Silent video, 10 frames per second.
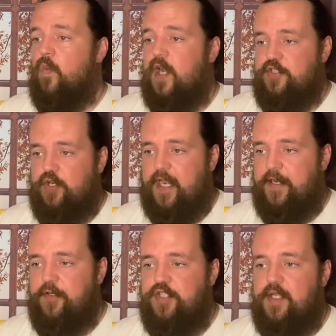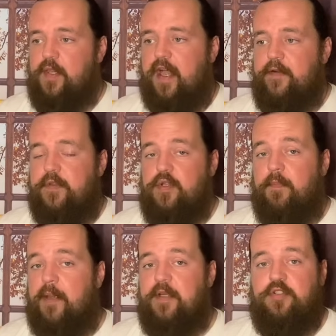Watch your energy. A lot of you
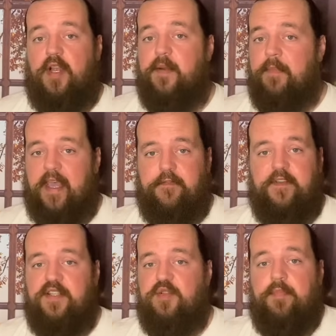might be trying to manifest